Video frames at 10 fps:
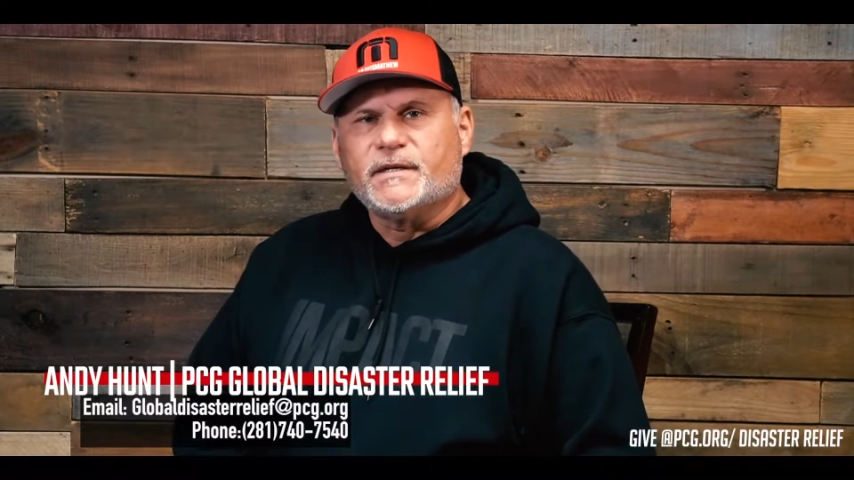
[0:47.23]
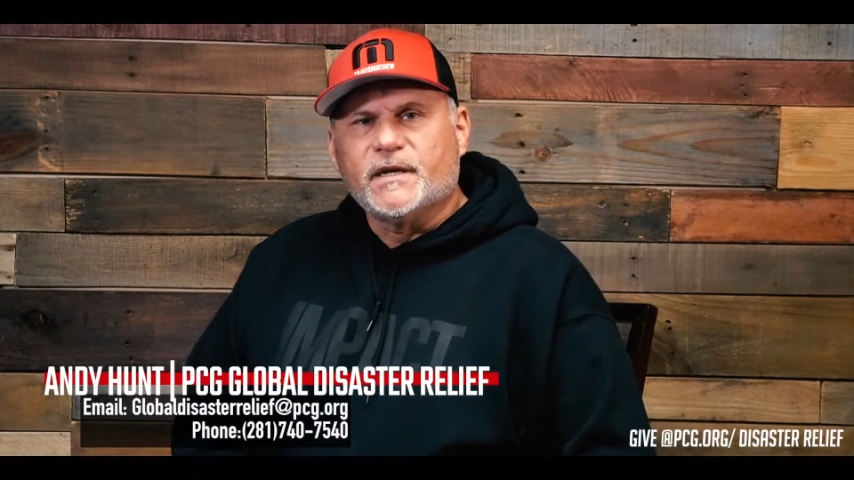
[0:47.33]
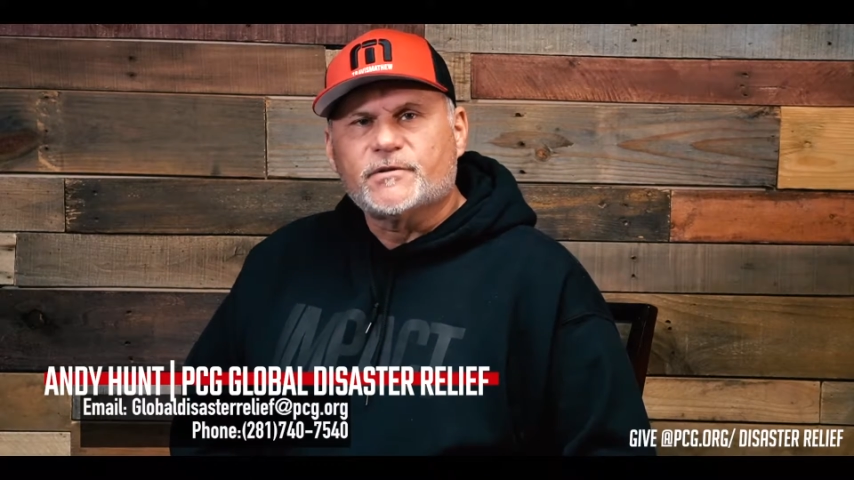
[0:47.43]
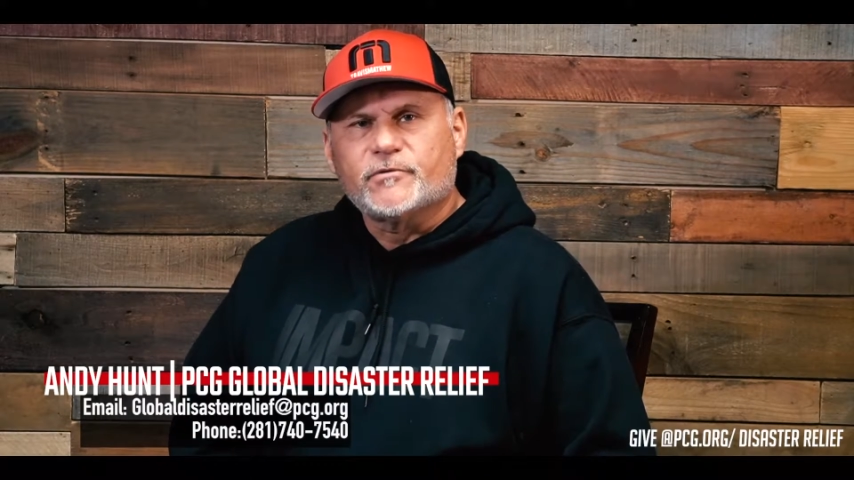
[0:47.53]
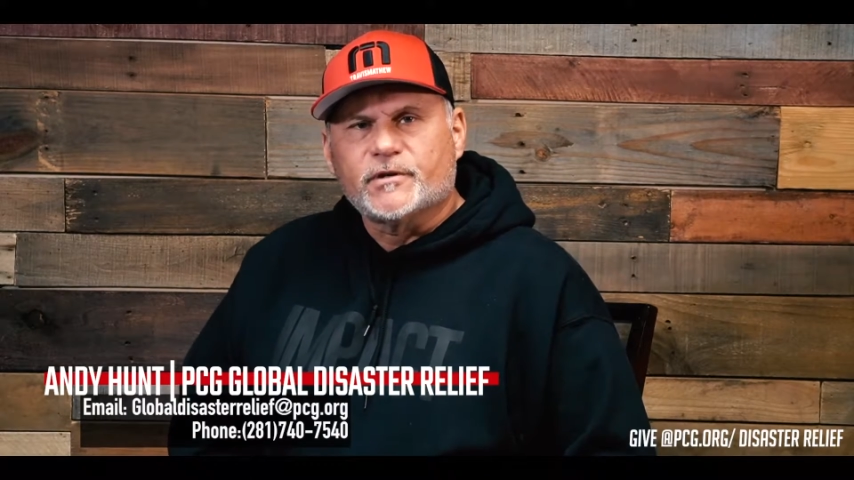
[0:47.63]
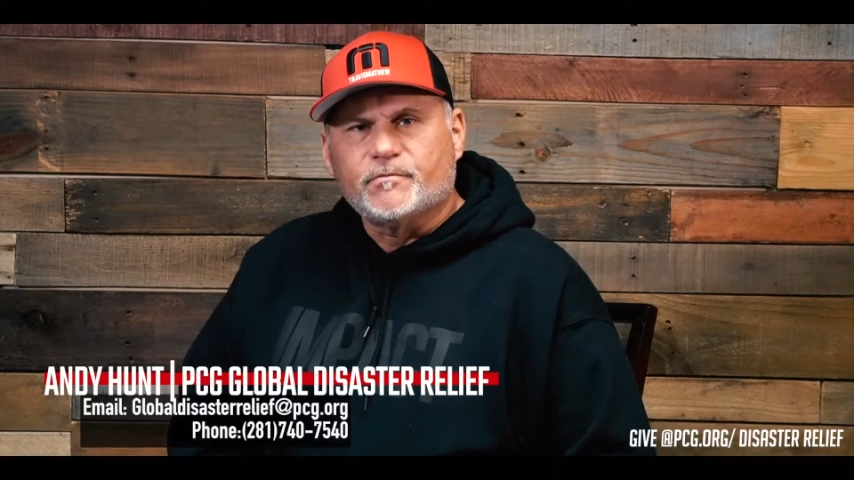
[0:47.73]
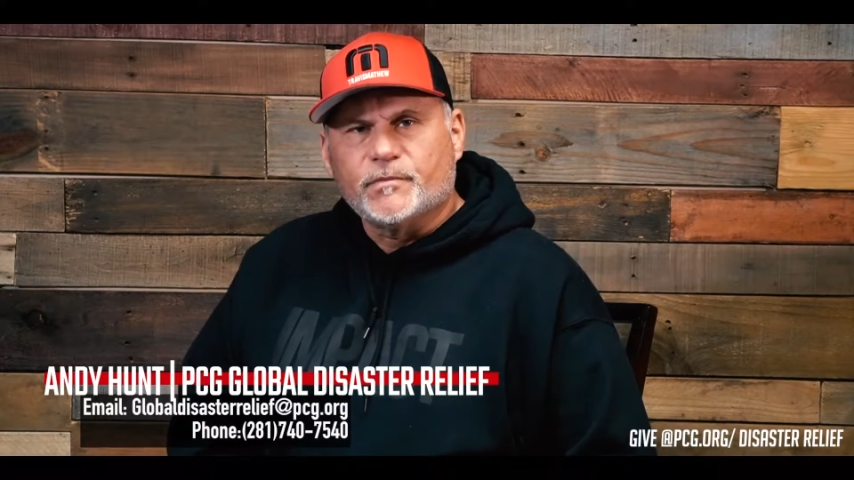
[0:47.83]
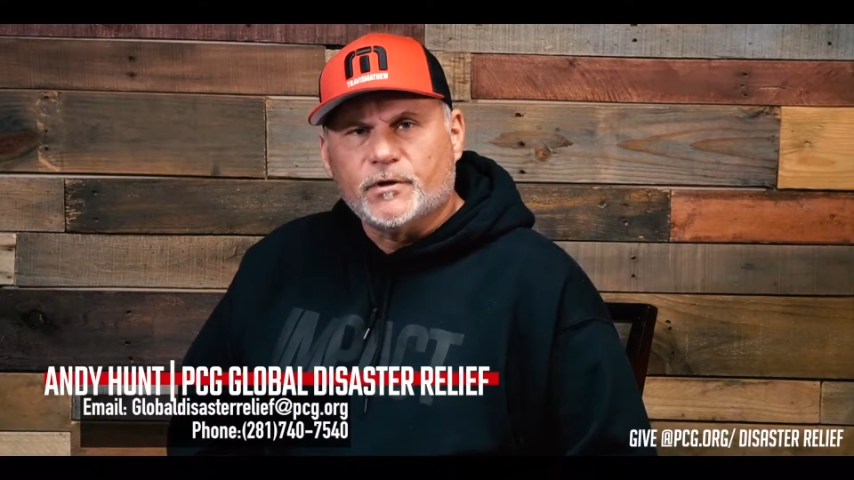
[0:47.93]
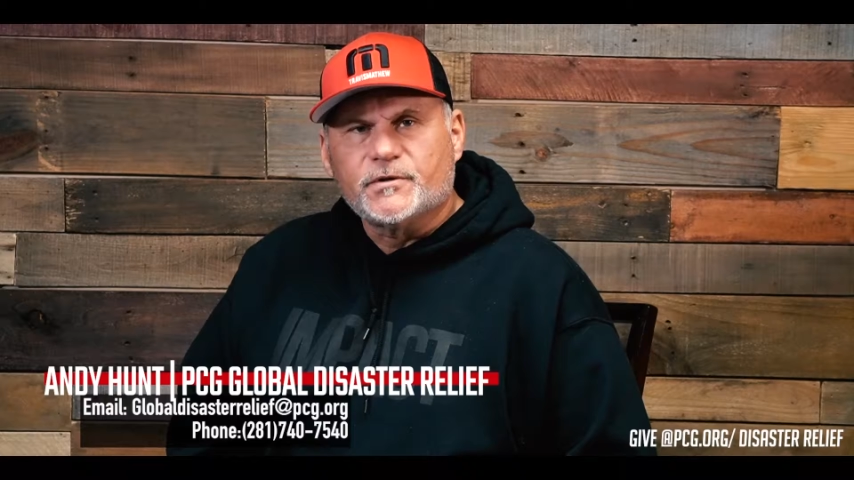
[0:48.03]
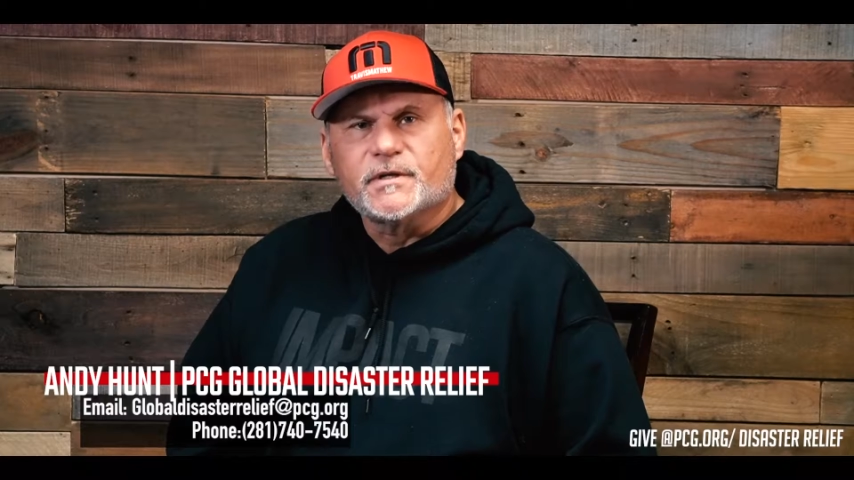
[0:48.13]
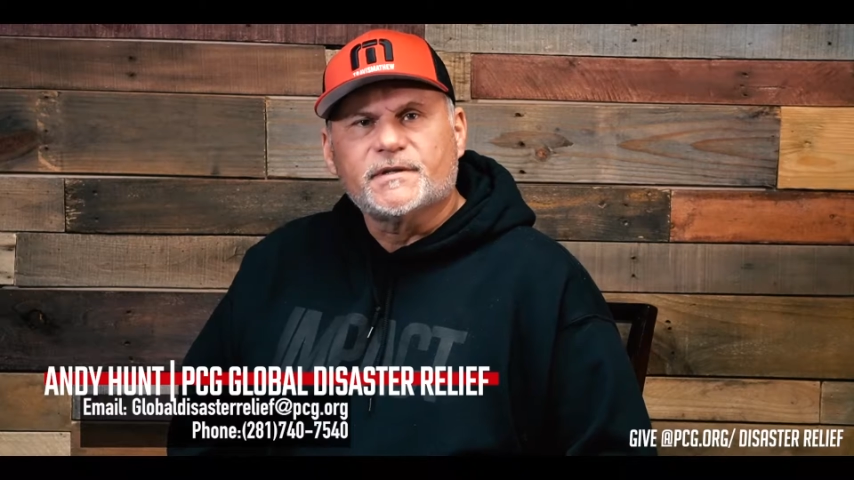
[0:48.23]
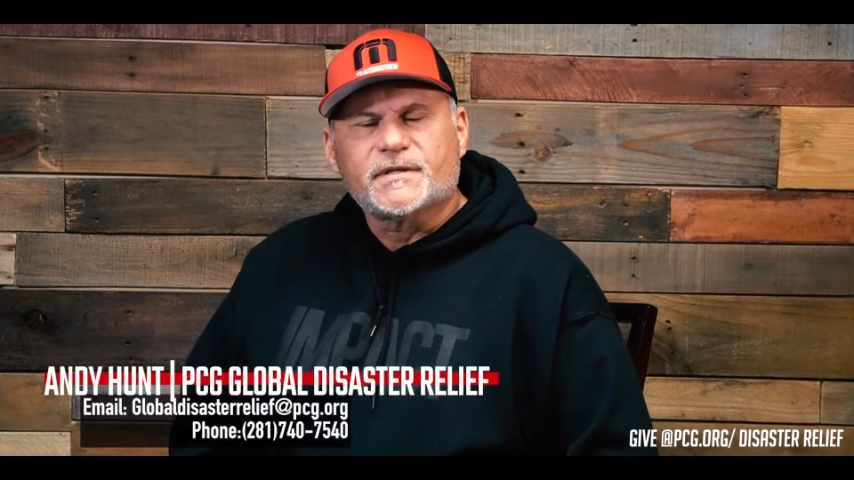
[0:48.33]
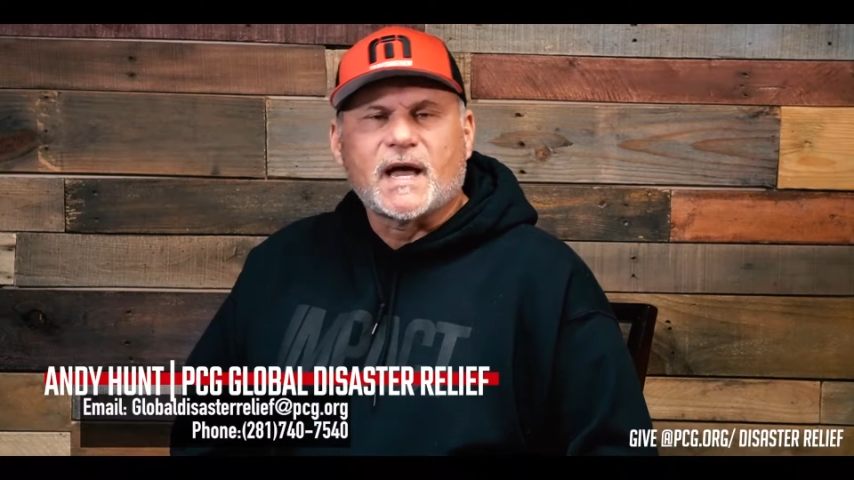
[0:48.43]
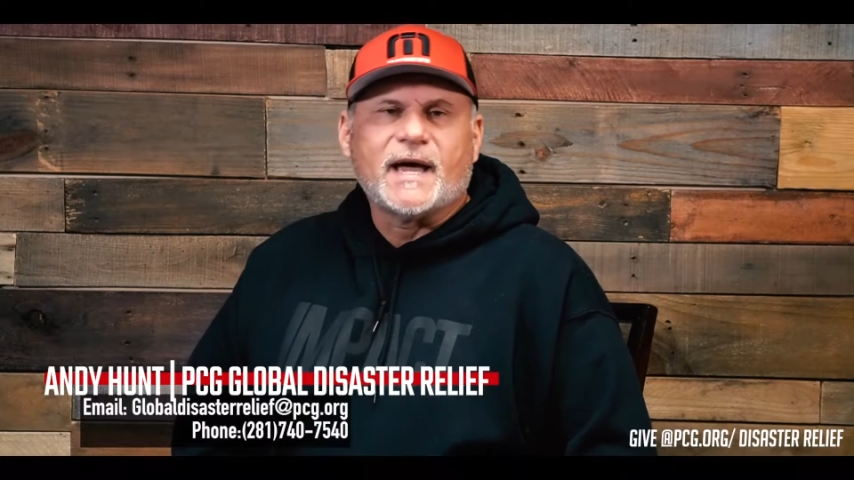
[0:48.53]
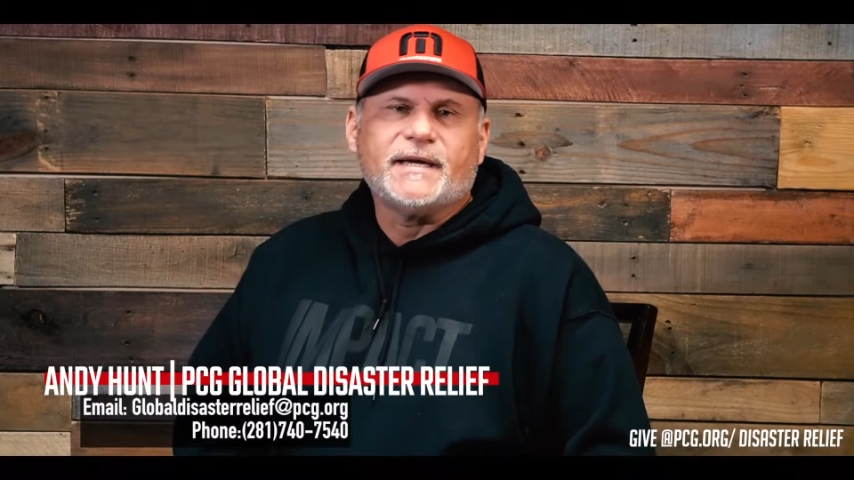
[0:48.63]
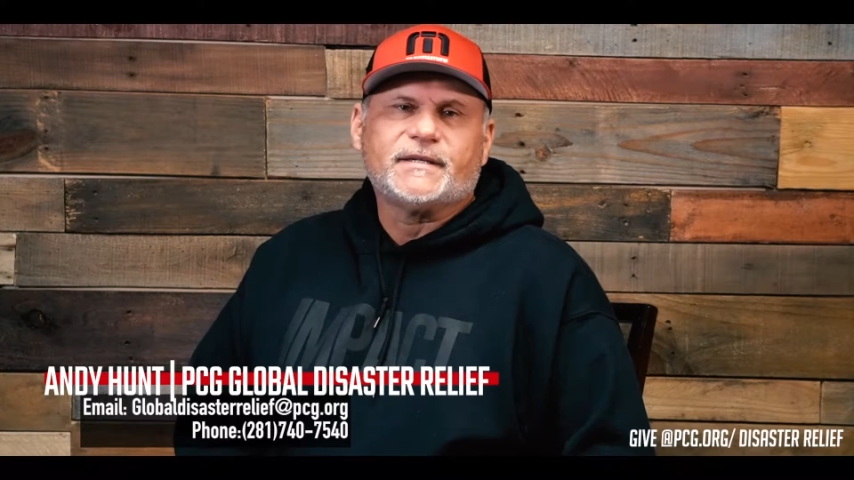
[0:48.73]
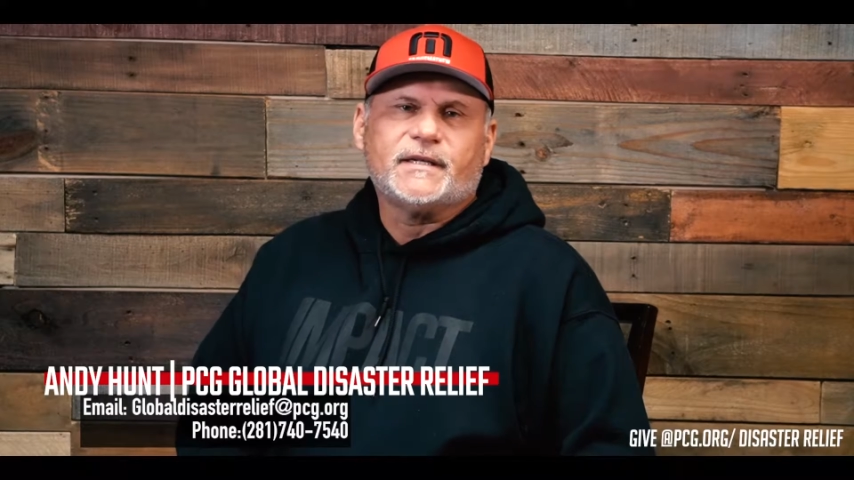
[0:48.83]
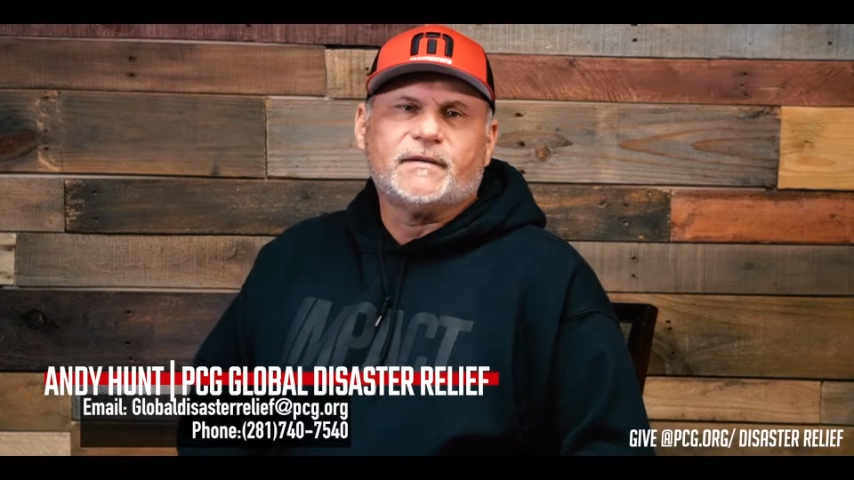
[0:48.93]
distribution site